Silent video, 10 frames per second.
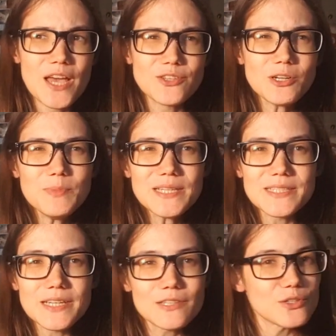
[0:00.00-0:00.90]
Not a big
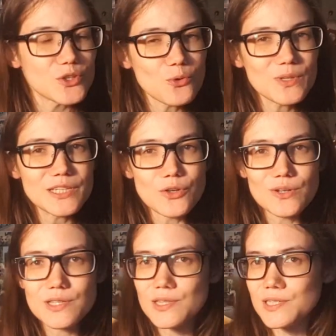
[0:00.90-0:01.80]
deal, and you don't really
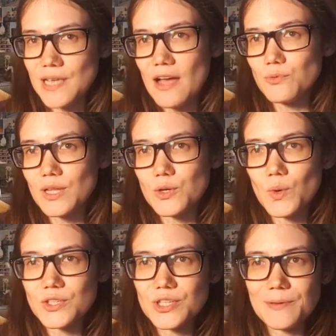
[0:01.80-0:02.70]
notice the sound while you're
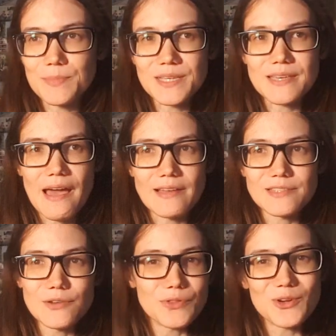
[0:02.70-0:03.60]
watching, but yeah, it's
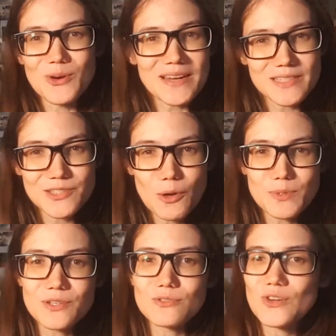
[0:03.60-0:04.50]
not the greatest
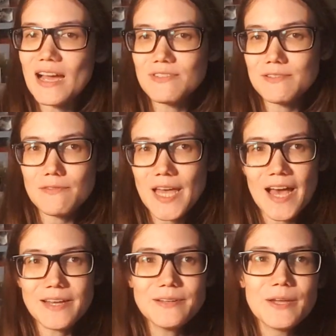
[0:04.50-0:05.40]
optical drive I've ever
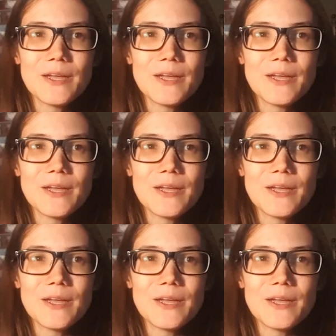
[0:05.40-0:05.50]
had.